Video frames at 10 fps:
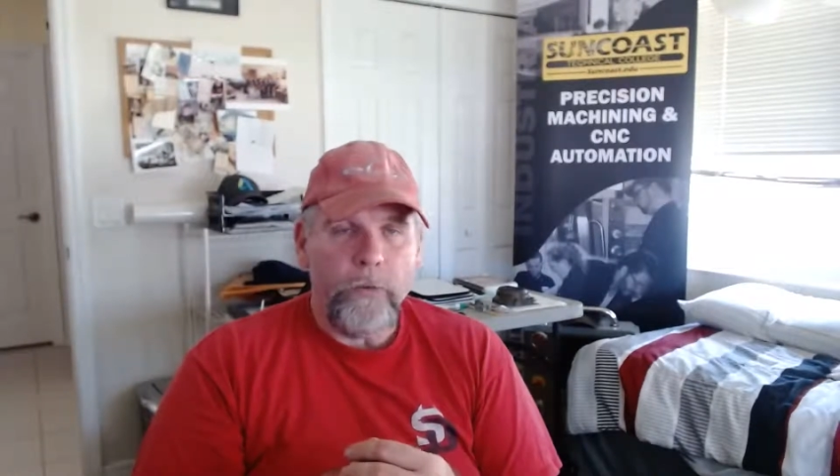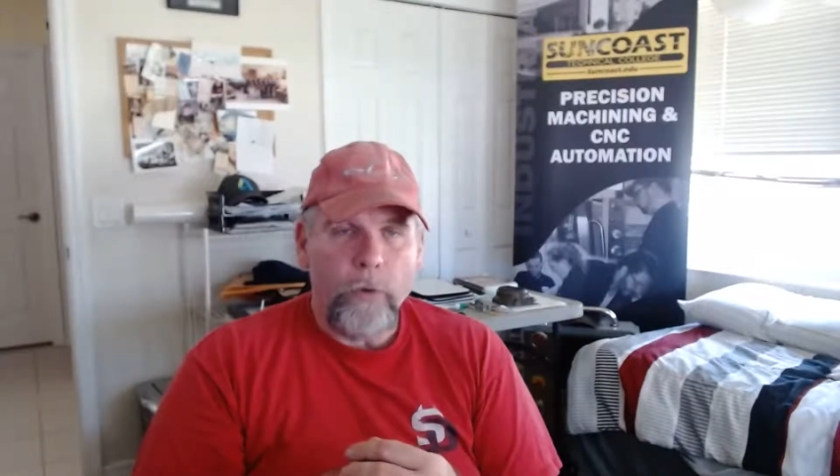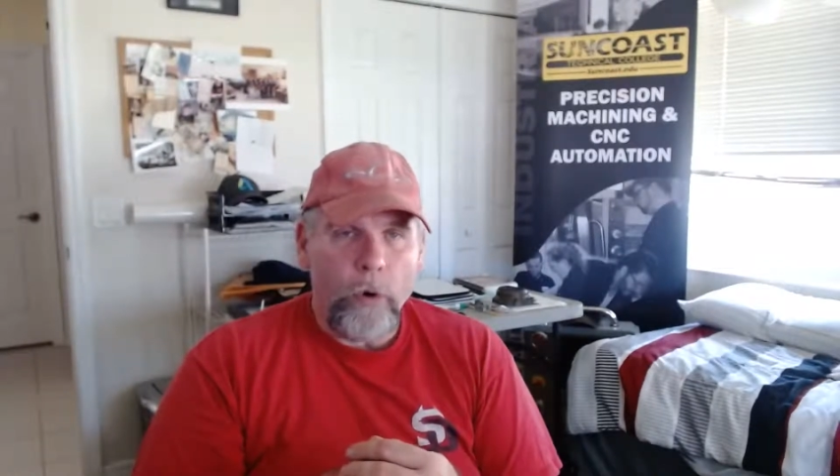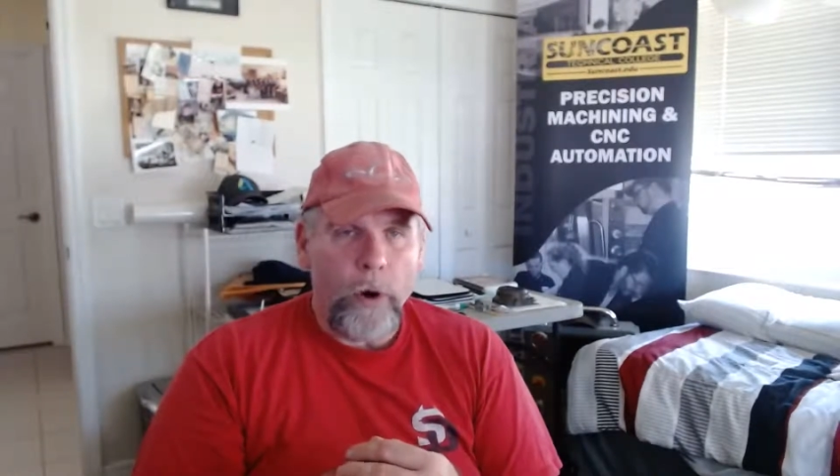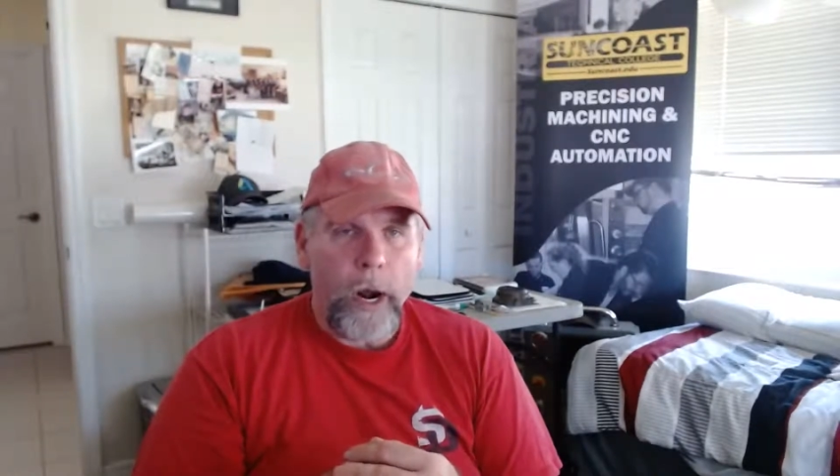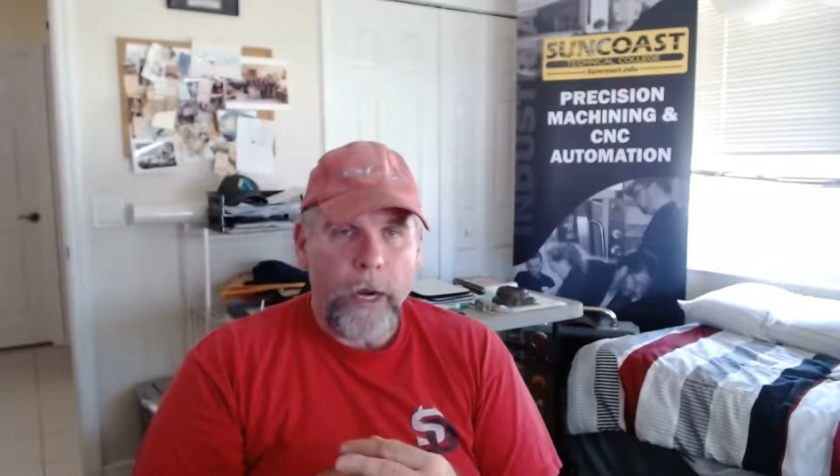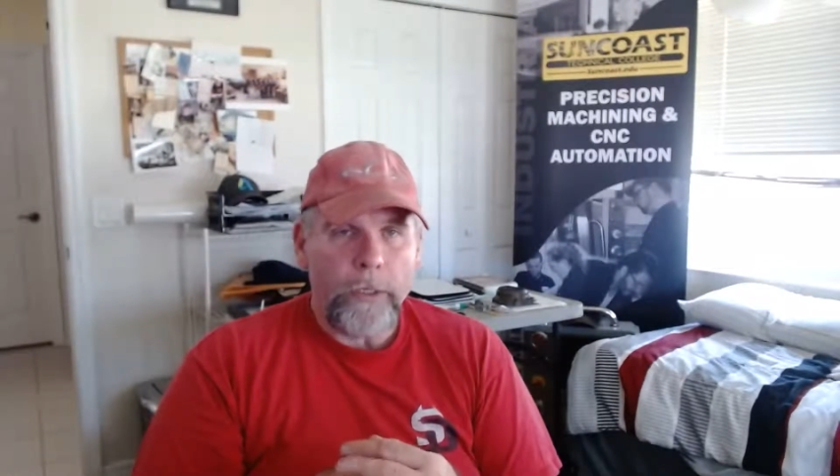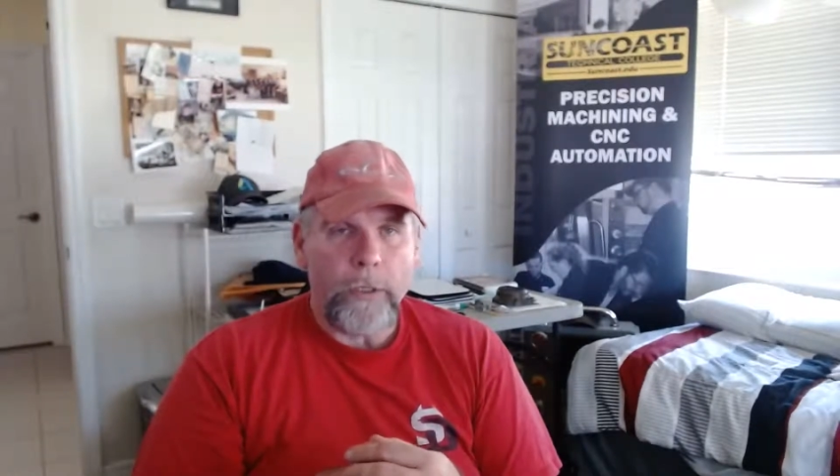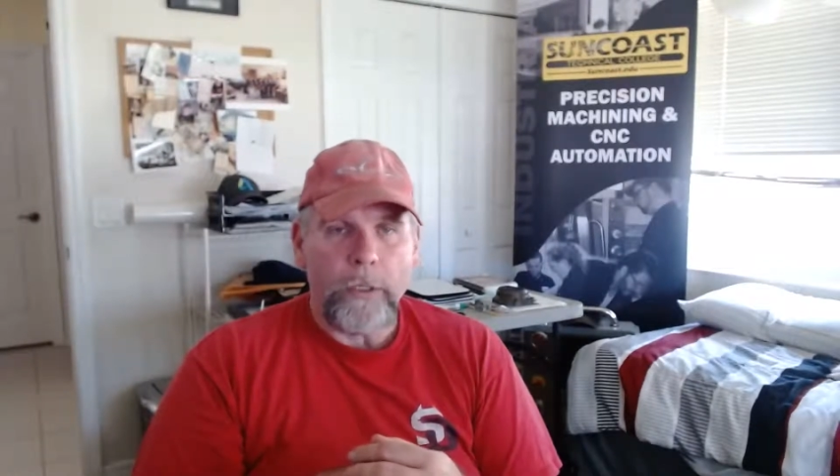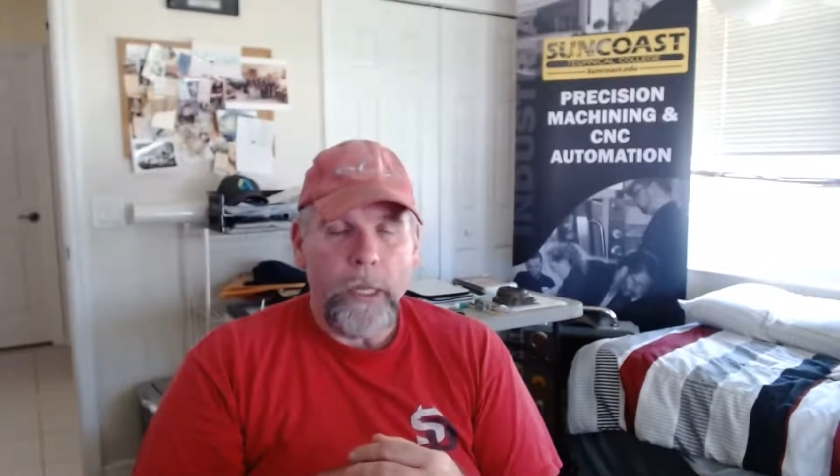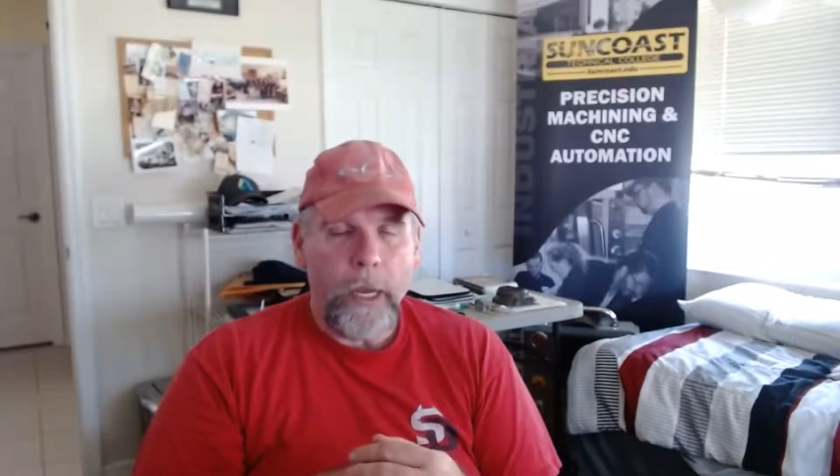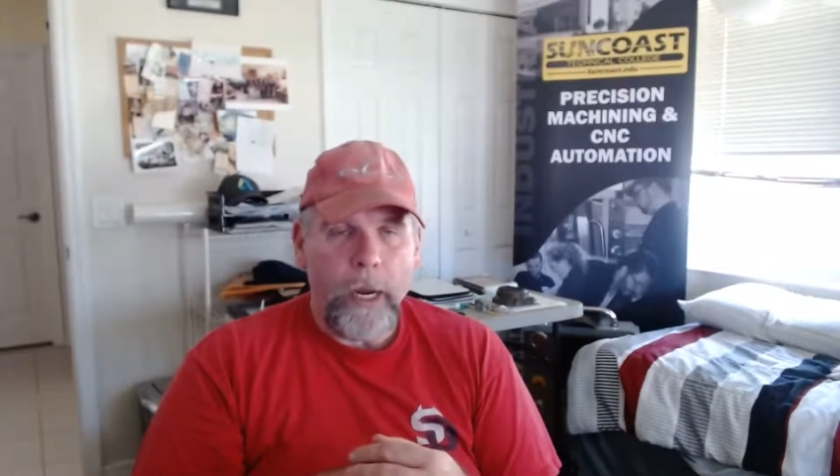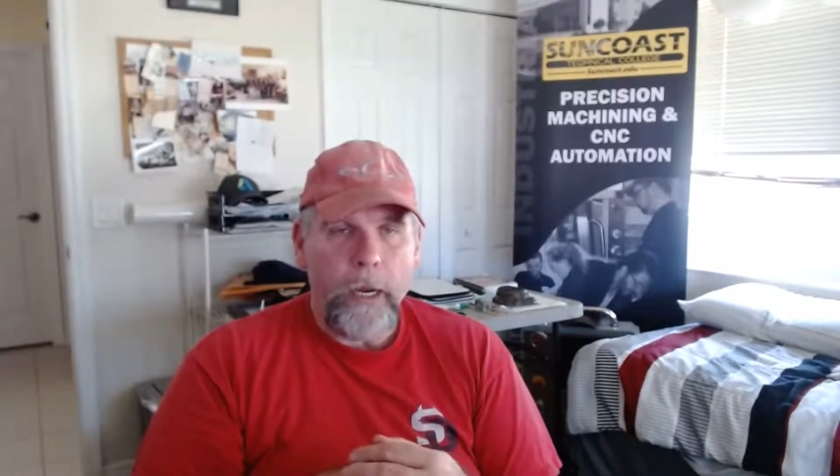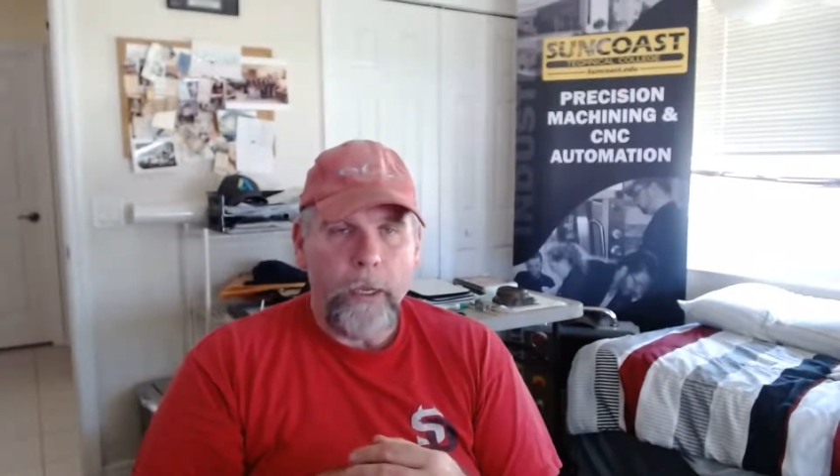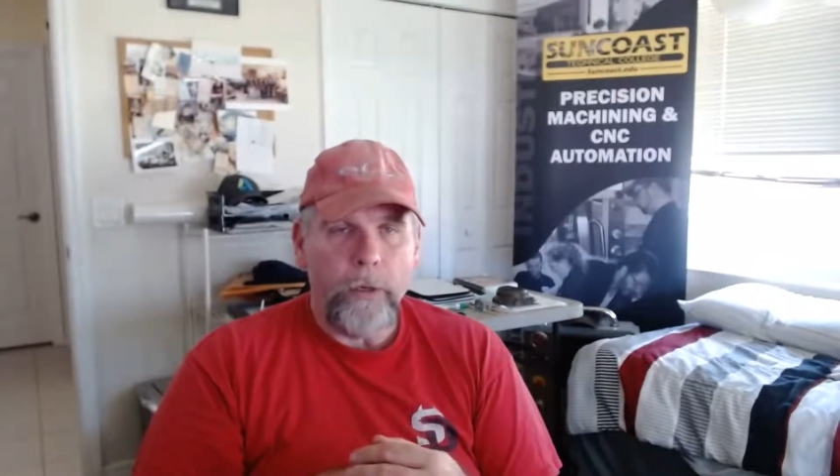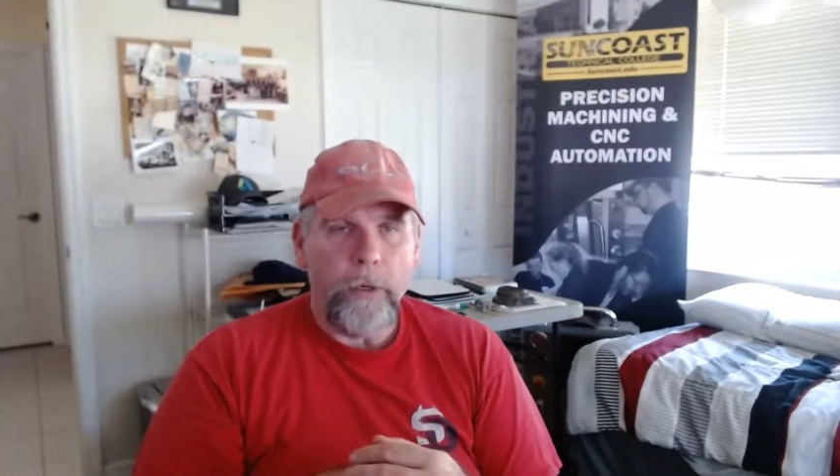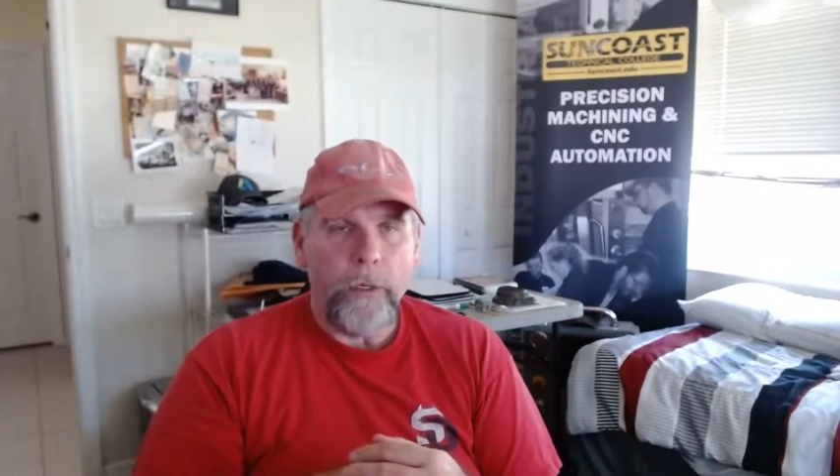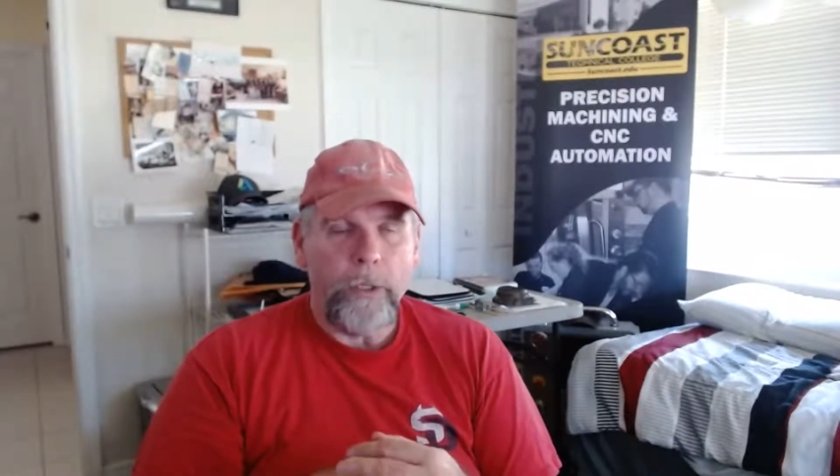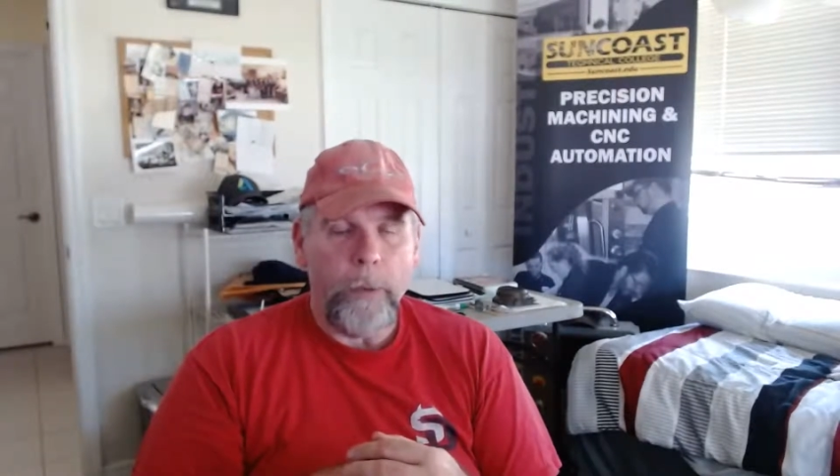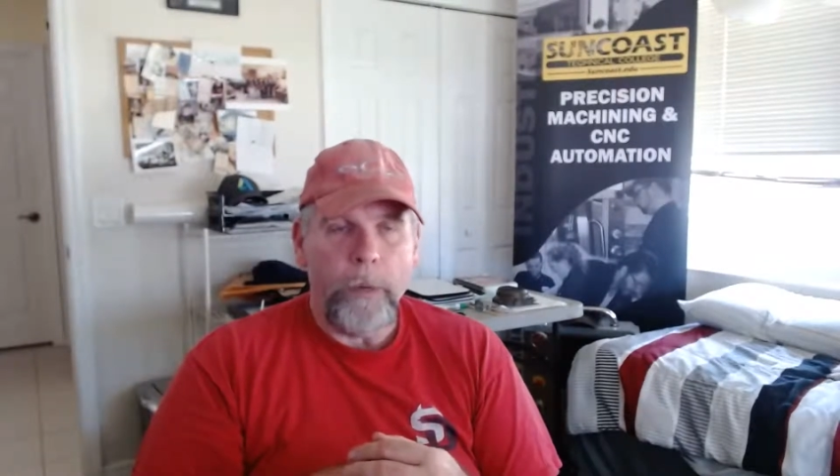4-axis lathe or
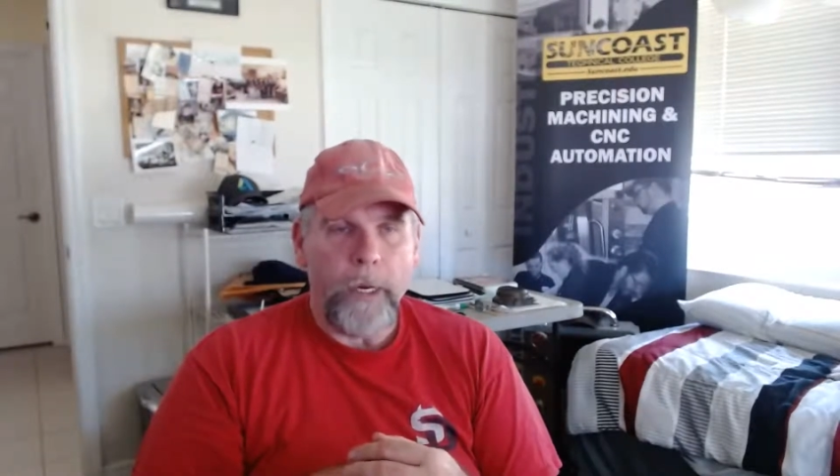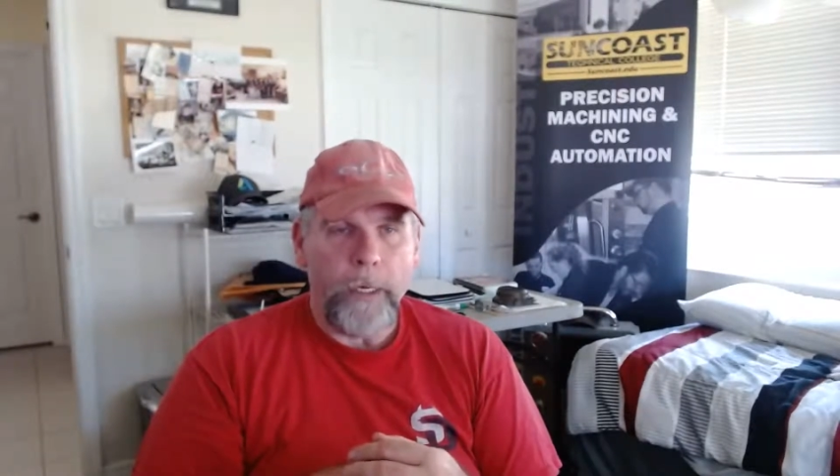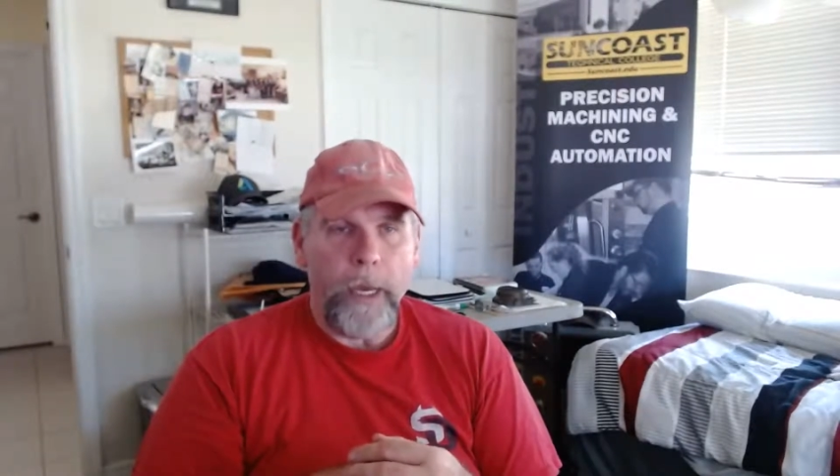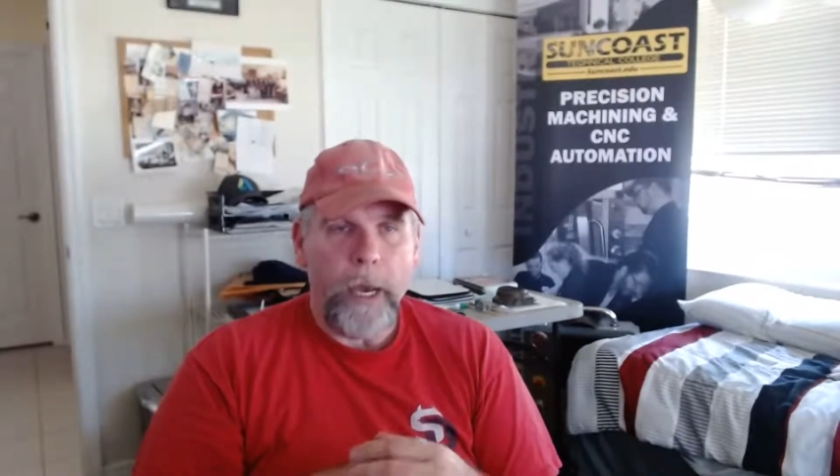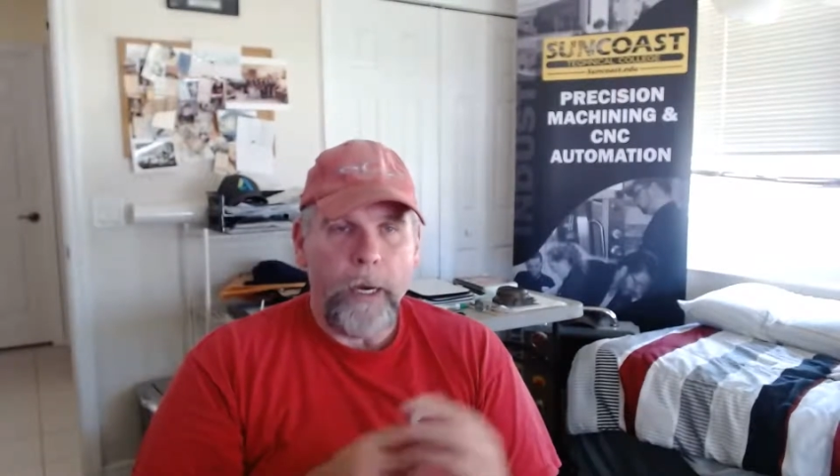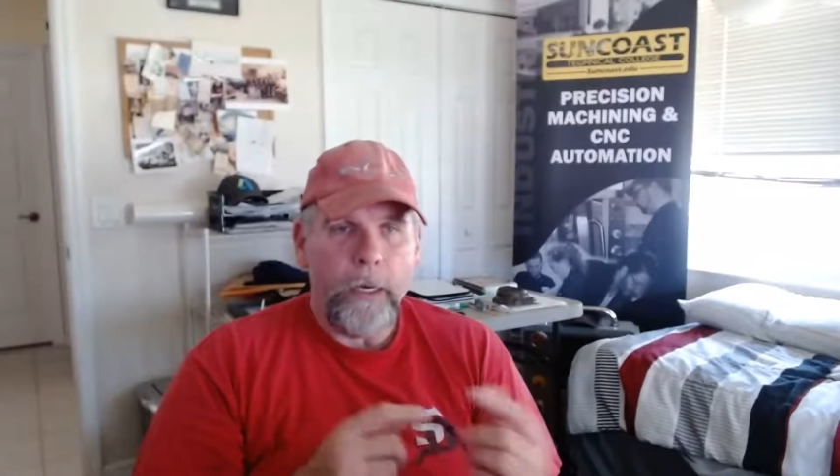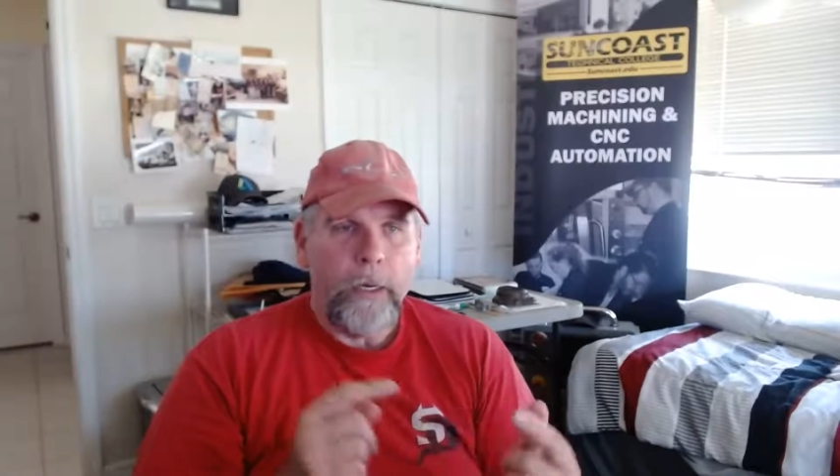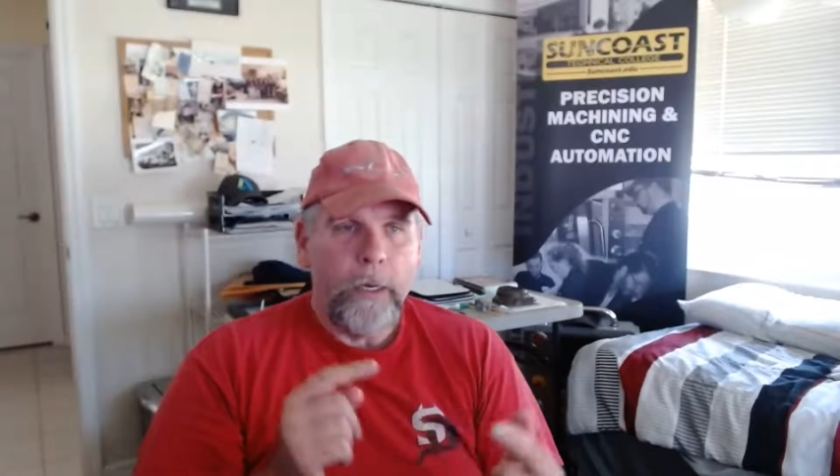something like that.